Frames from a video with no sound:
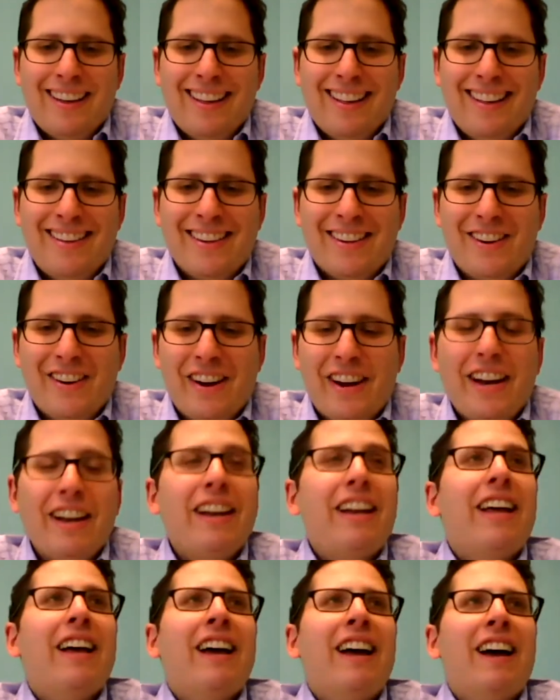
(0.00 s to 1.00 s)
It's a great
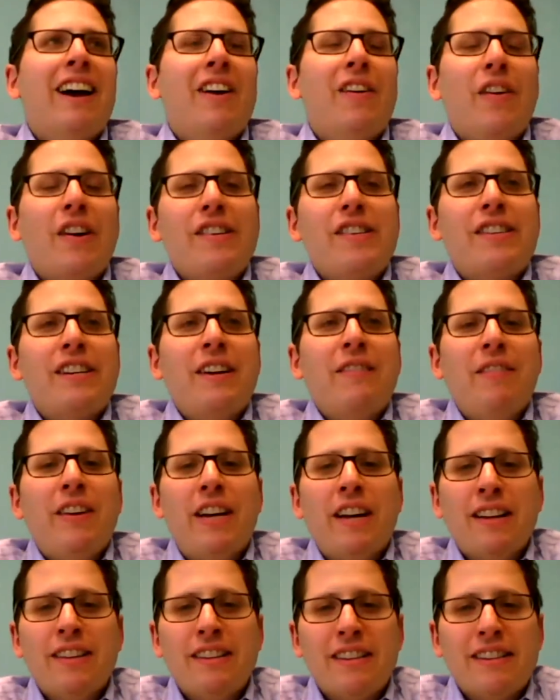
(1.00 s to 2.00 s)
question
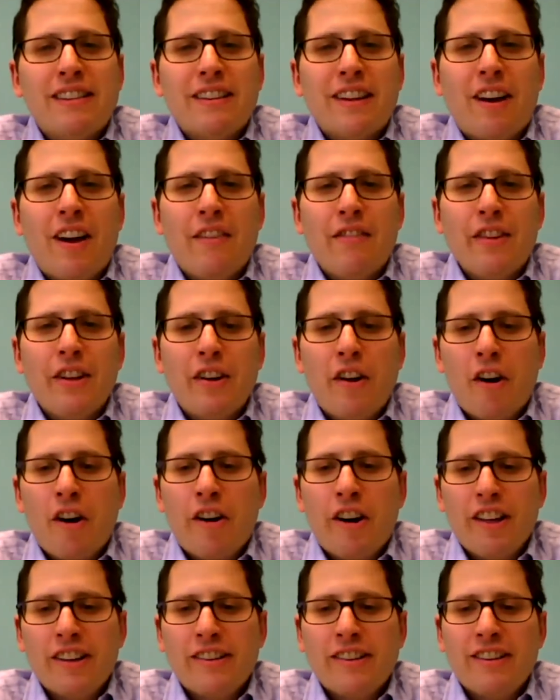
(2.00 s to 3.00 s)
because it's often
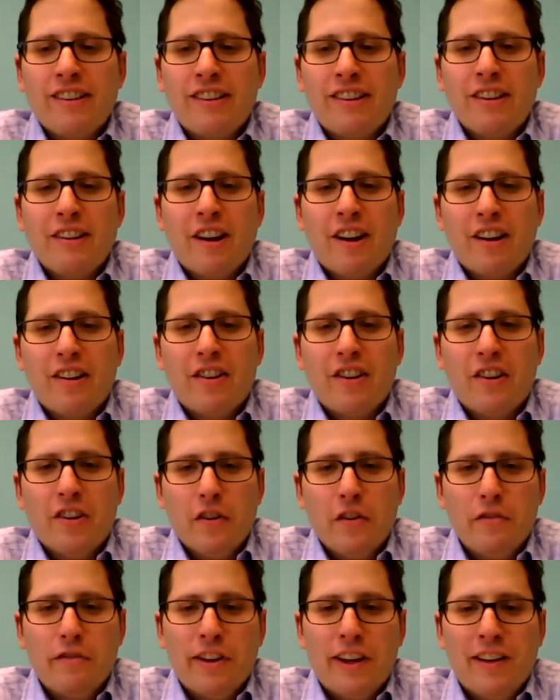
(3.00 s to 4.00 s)
hardest to talk to our
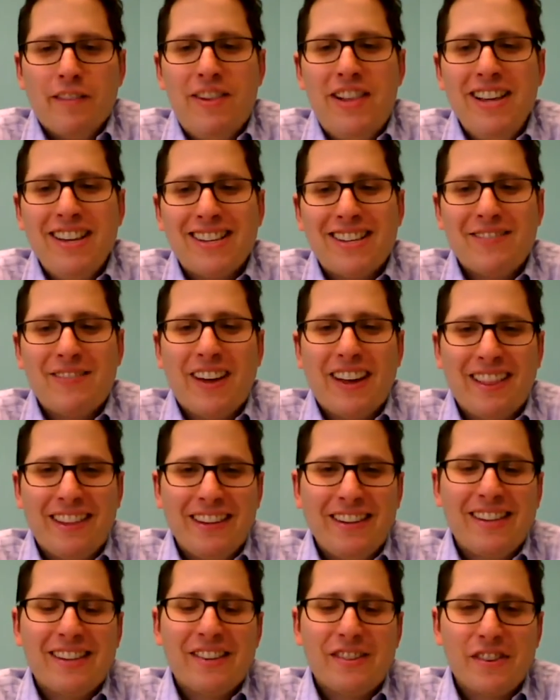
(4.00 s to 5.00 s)
own families about
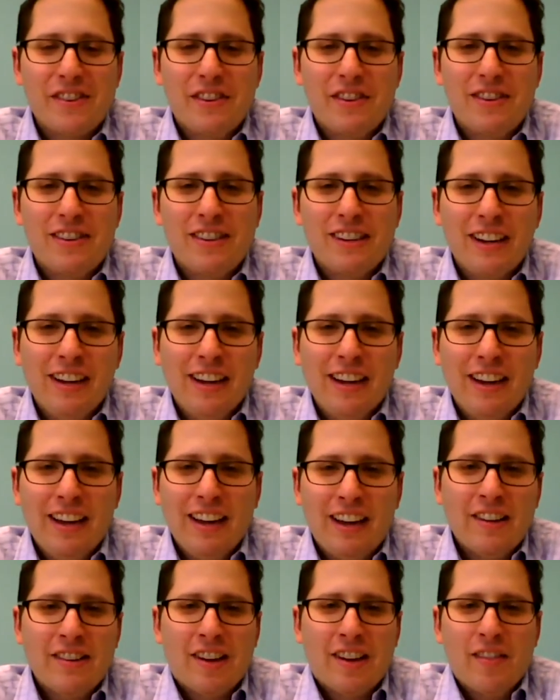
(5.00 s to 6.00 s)
these issues.
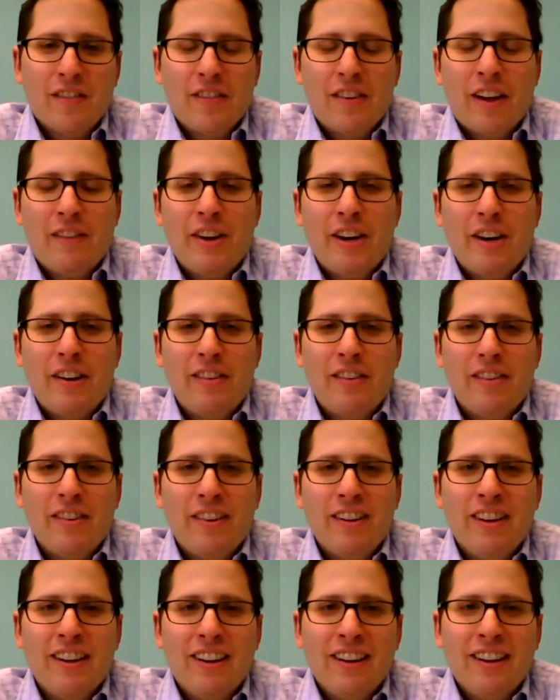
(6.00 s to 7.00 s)
Because I mean,
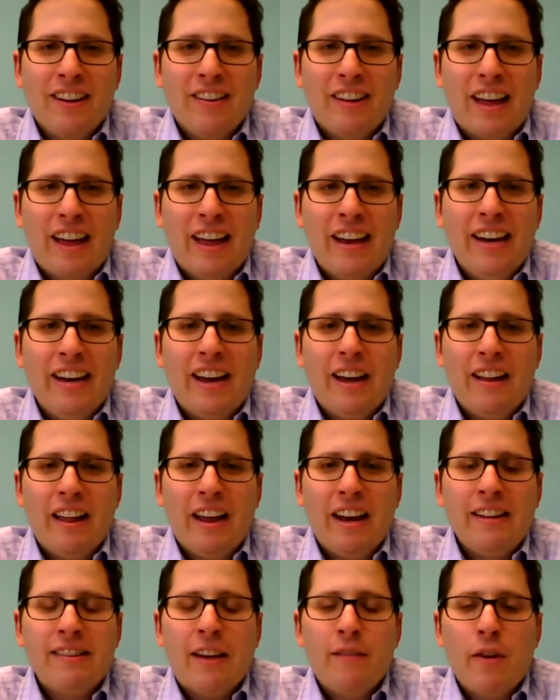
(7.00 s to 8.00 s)

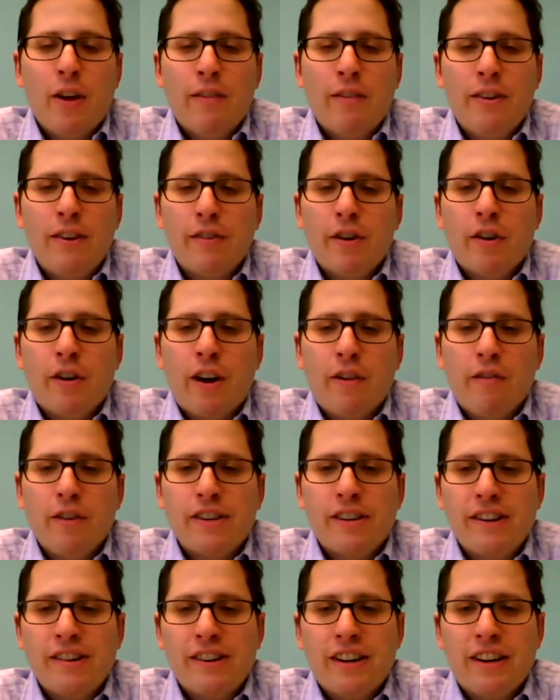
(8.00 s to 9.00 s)
anytime you have a difficult
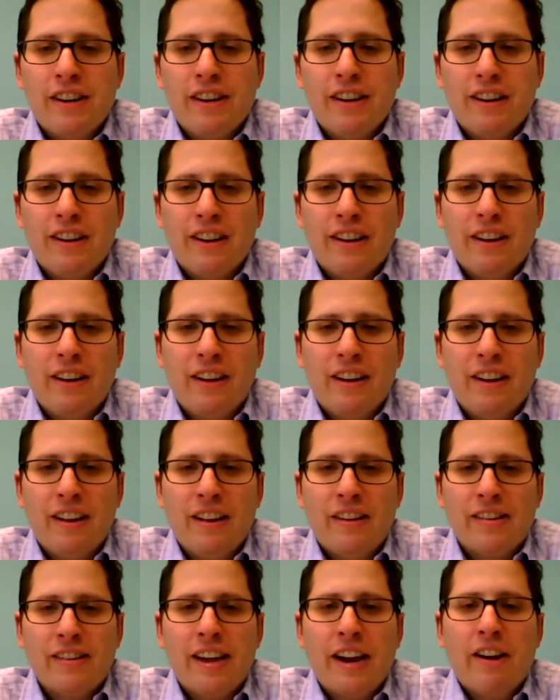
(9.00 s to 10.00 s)
conversation,
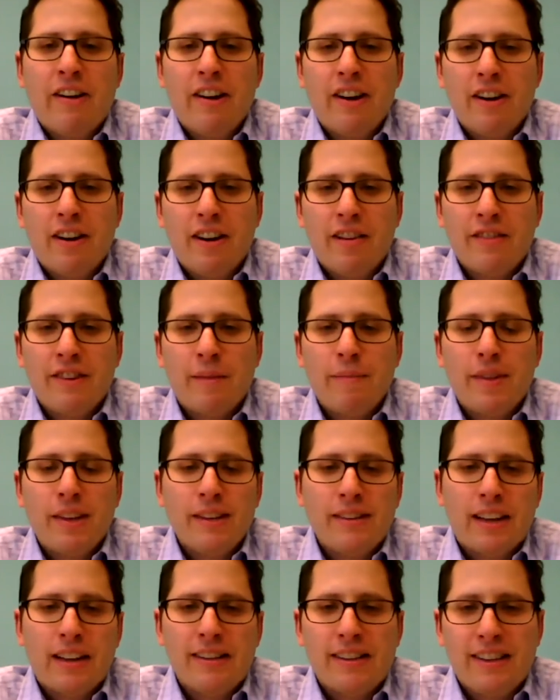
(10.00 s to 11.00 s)
it's scarier if
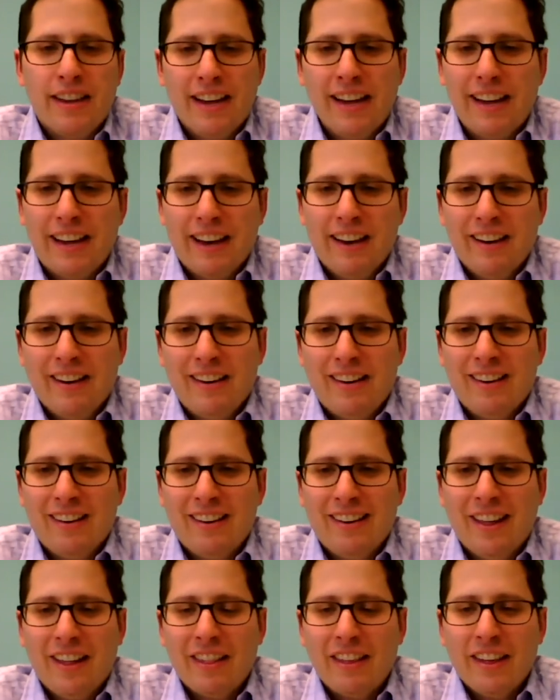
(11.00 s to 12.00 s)
something's at stake, and
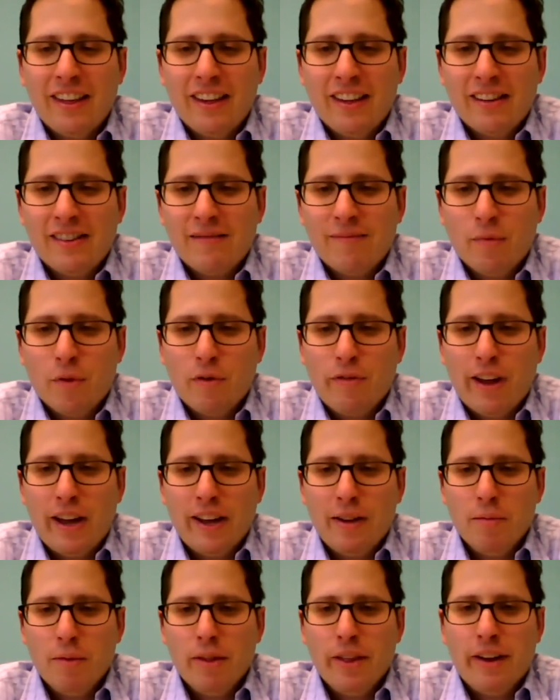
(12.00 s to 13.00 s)
nothing is more
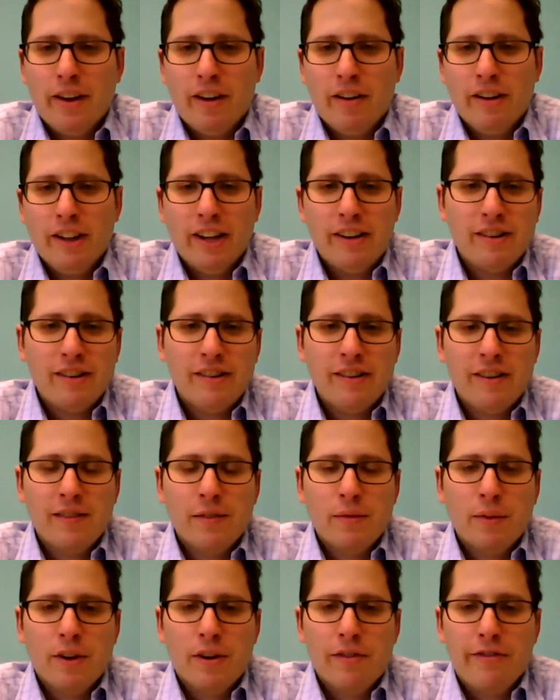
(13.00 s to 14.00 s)
valuable than our relationships
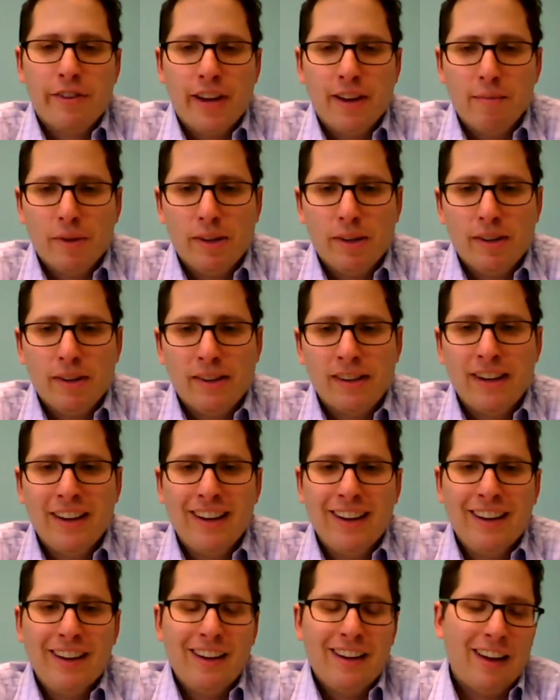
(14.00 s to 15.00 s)
with our families.
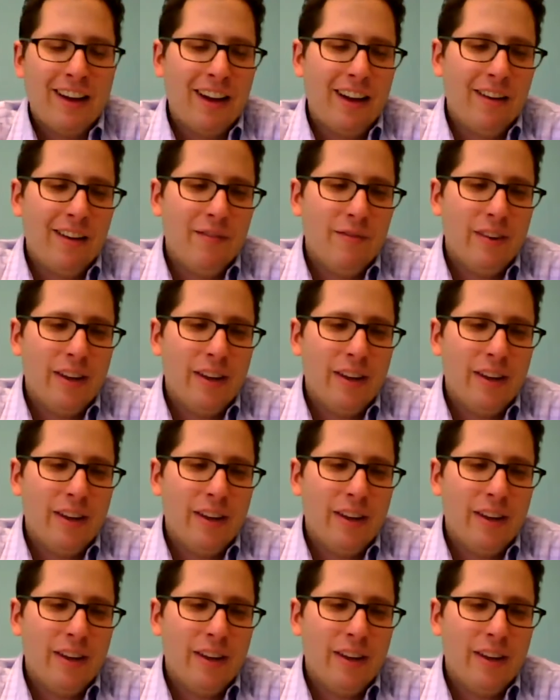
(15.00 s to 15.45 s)
I